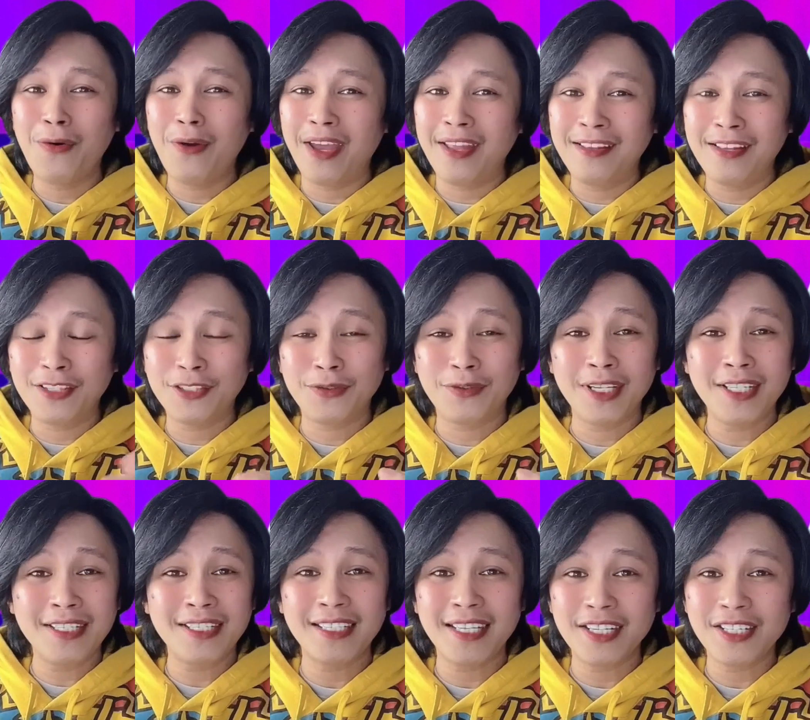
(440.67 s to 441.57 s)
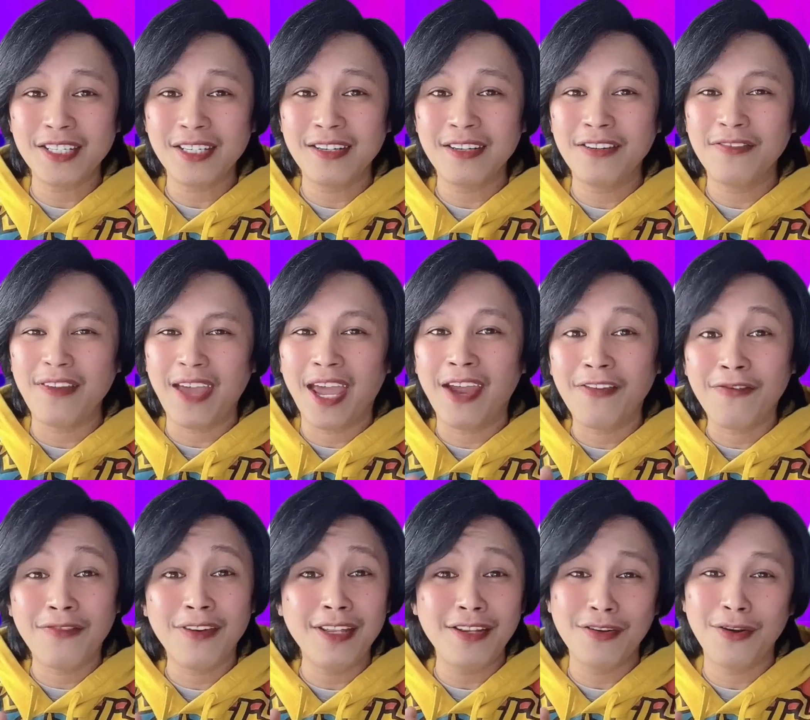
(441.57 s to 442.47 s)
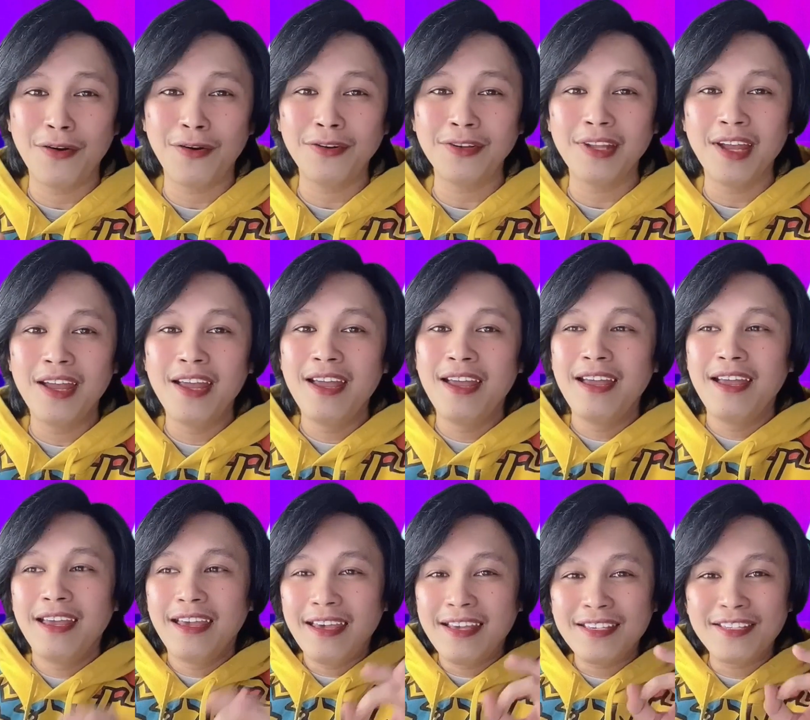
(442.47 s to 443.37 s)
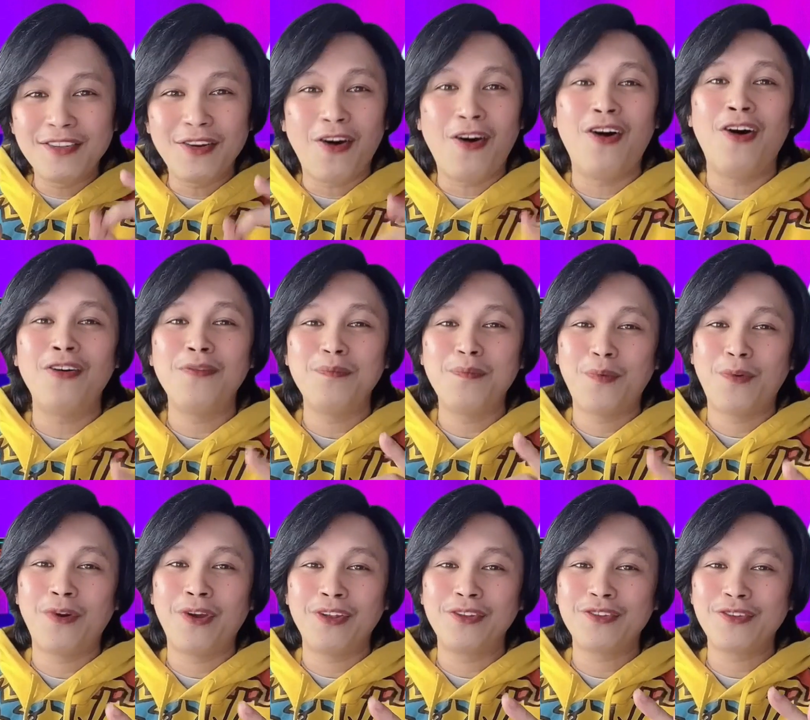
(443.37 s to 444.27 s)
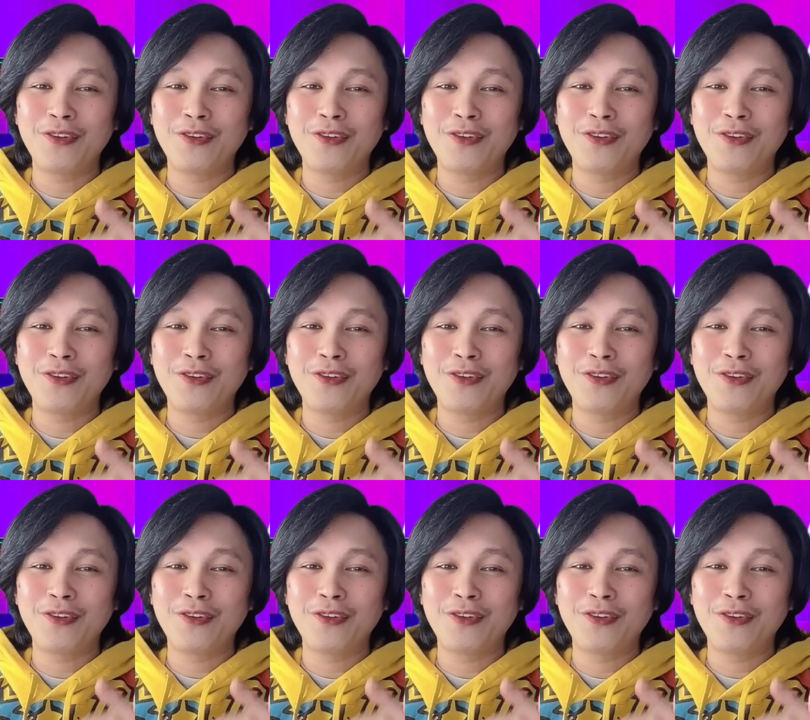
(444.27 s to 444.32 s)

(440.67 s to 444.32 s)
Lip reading: and the transition of every note is on point.